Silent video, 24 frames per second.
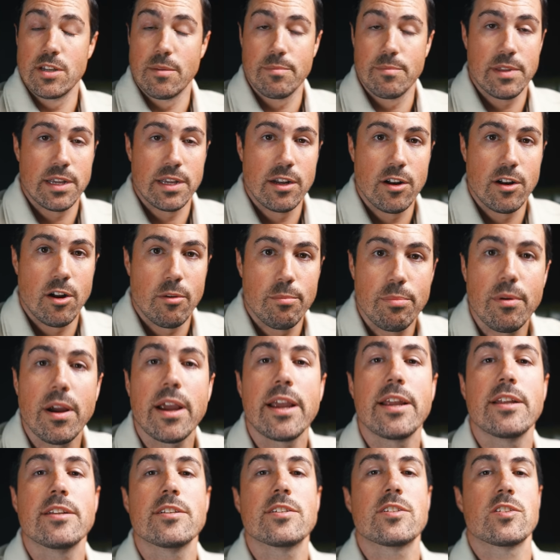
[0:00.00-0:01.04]
something in our
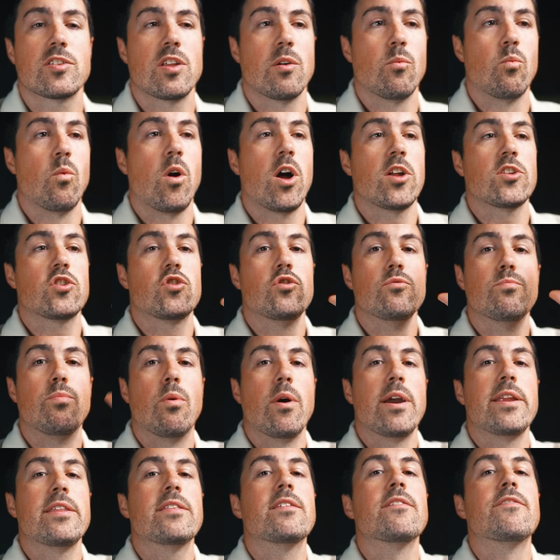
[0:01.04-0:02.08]
brains that want to
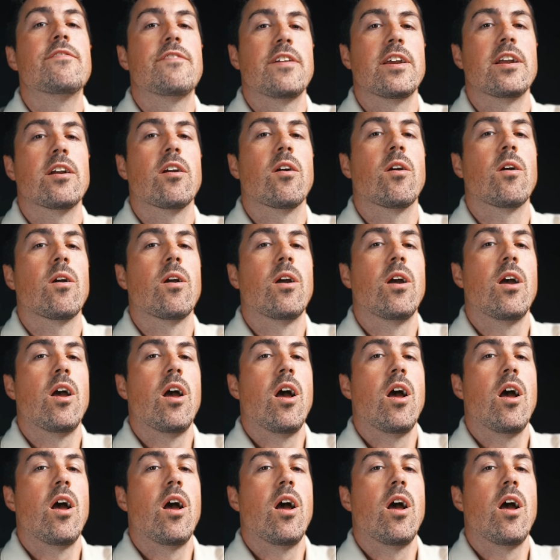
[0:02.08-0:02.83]
point the finger